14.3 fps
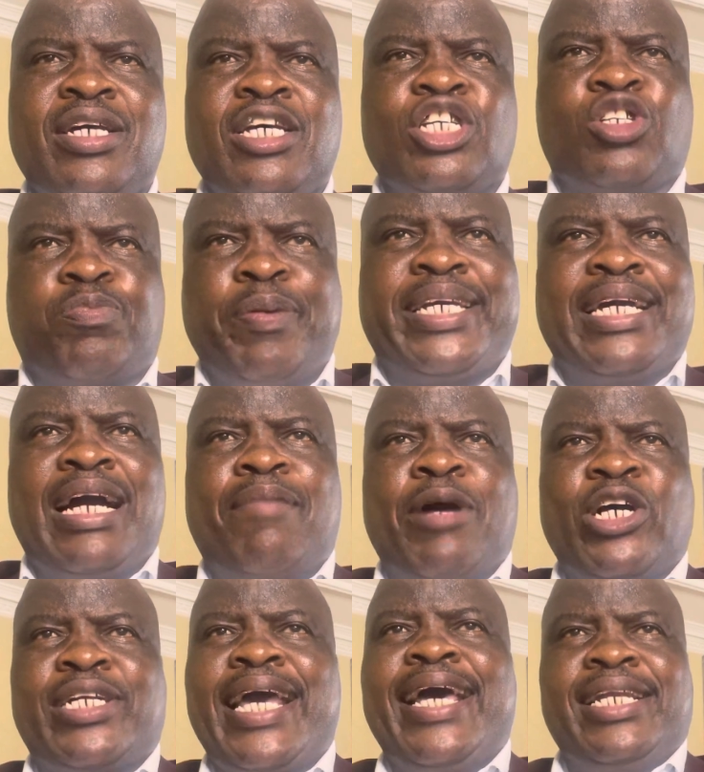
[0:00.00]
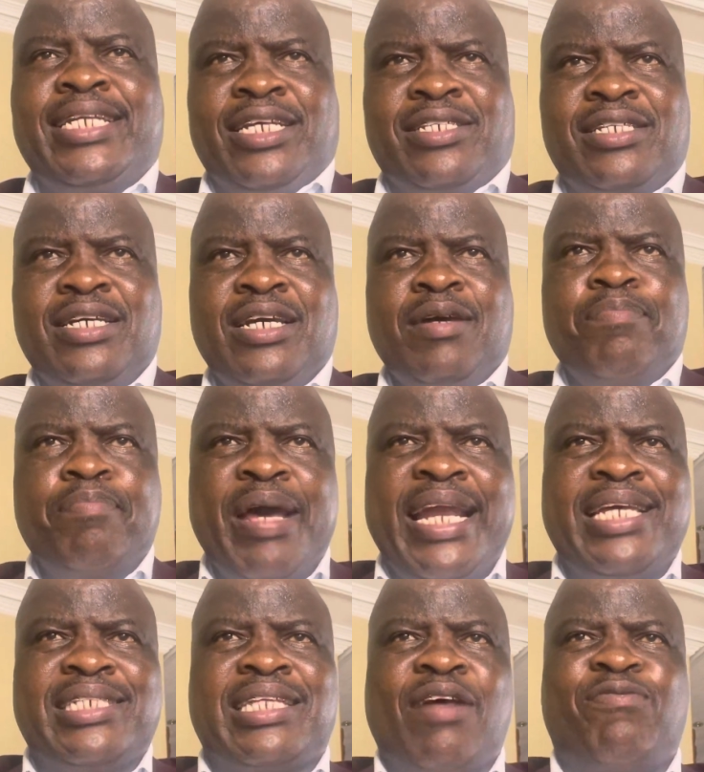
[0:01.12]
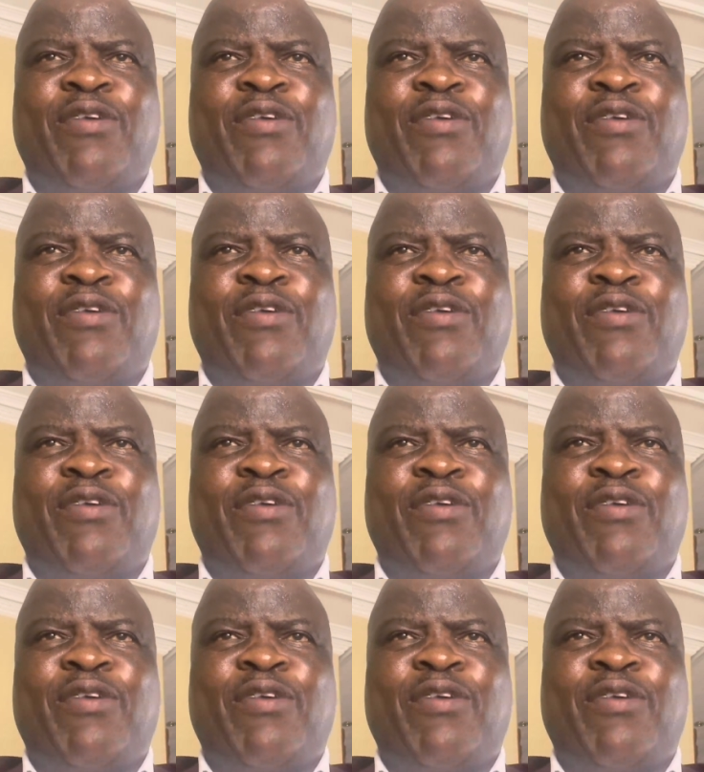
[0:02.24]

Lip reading: Speaking about elders, ministry